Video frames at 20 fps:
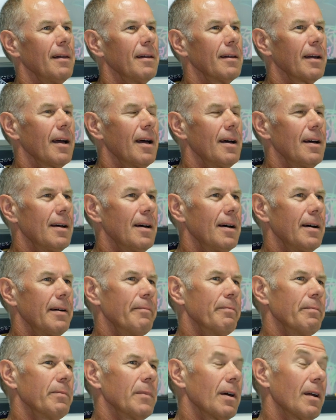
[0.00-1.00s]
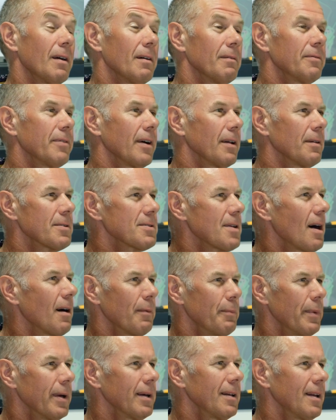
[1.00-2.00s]
I felt as though
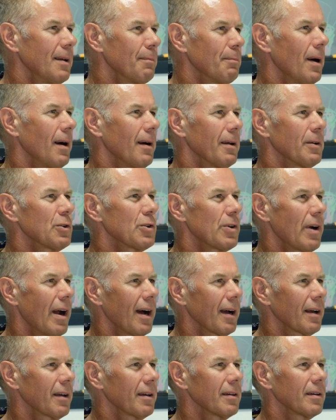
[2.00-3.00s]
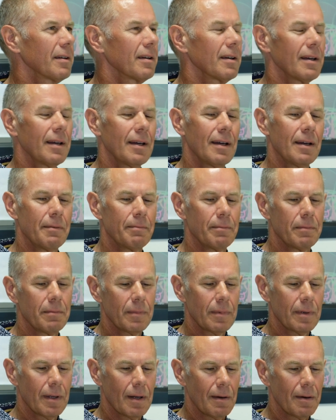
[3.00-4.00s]
I'd been hit by a truck. I
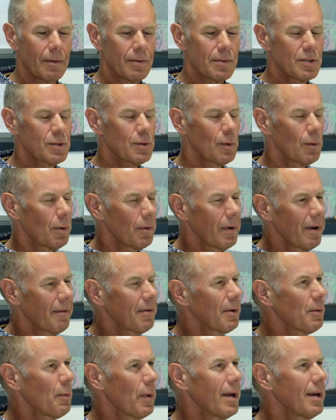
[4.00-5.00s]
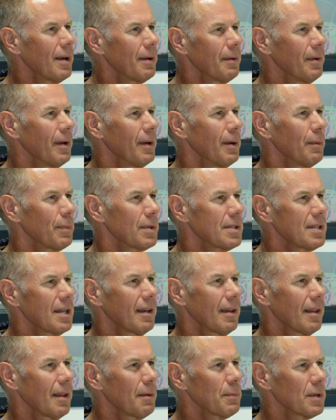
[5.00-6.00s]
was sore everywhere,
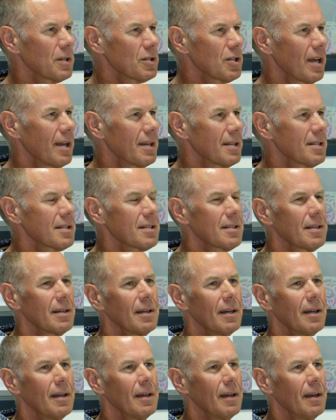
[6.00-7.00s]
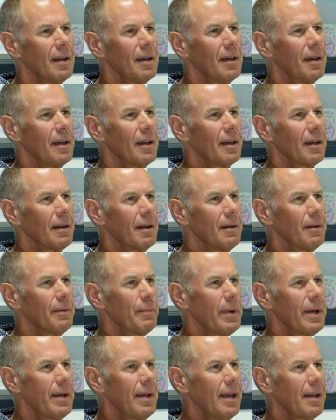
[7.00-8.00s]
particularly in my chest.
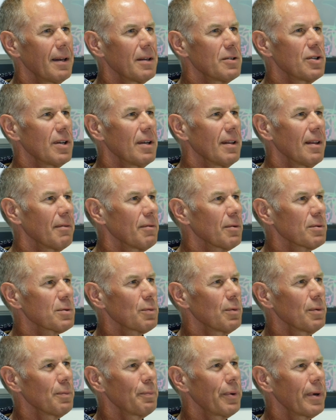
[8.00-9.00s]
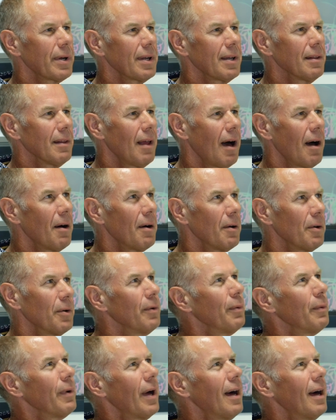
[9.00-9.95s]
My energy levels were pretty low.